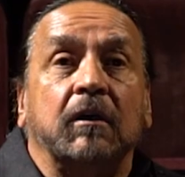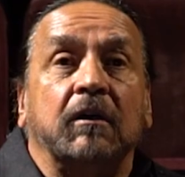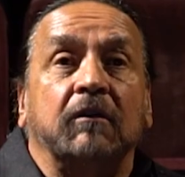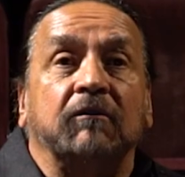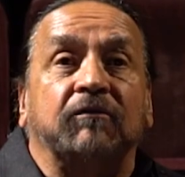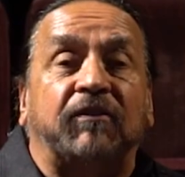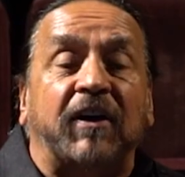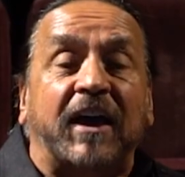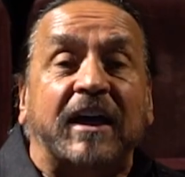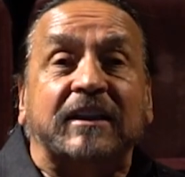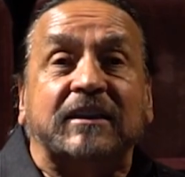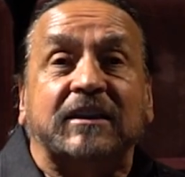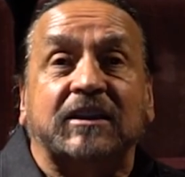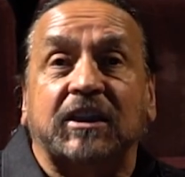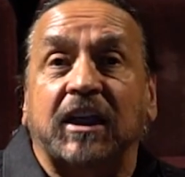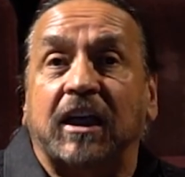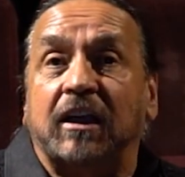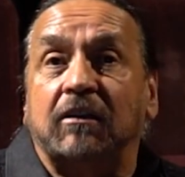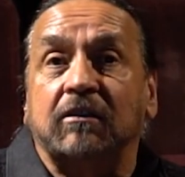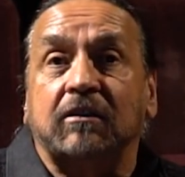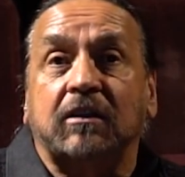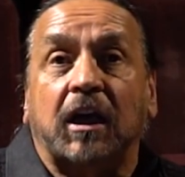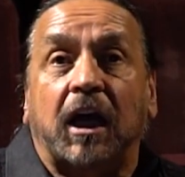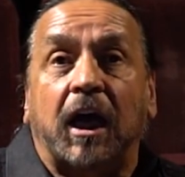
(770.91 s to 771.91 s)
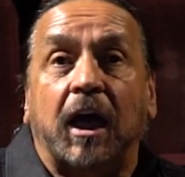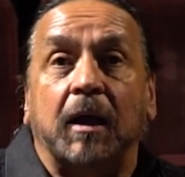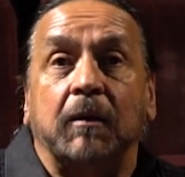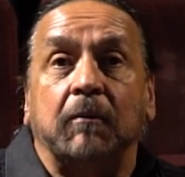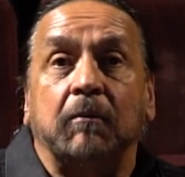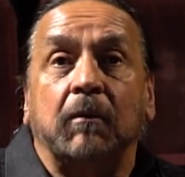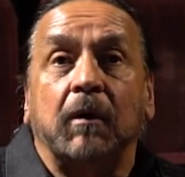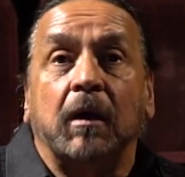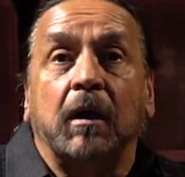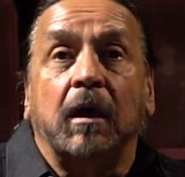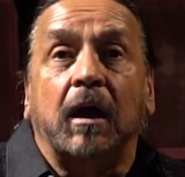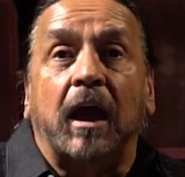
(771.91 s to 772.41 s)
faced jail
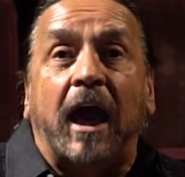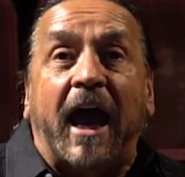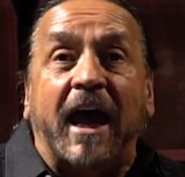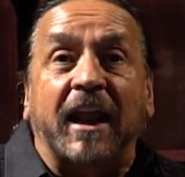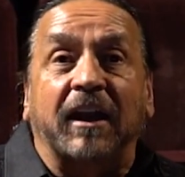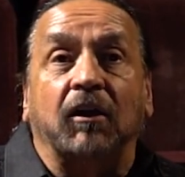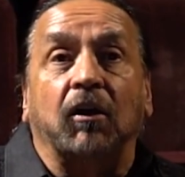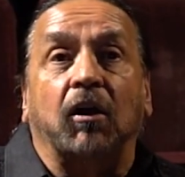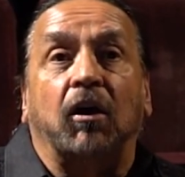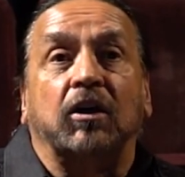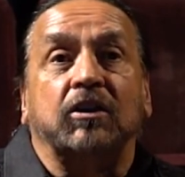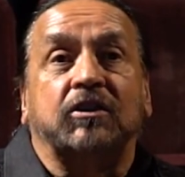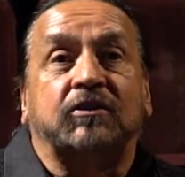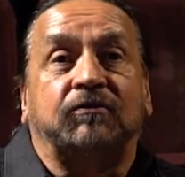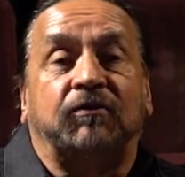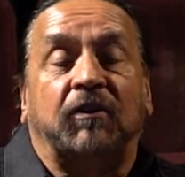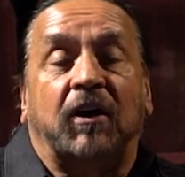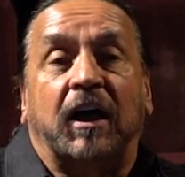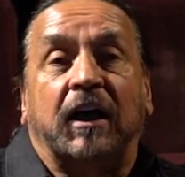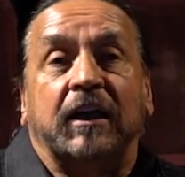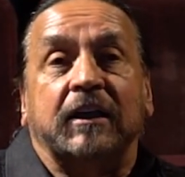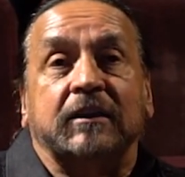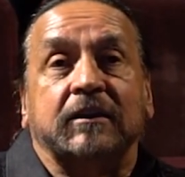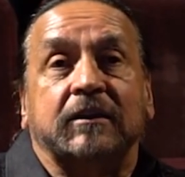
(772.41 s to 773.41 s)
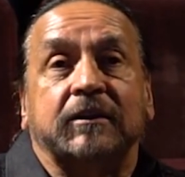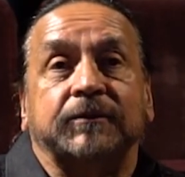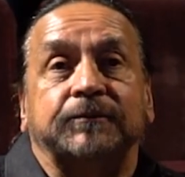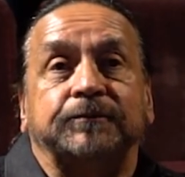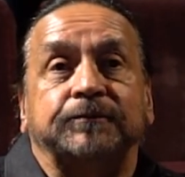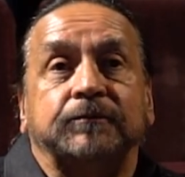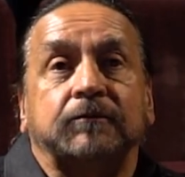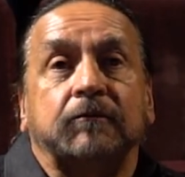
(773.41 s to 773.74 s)
time, and large fines.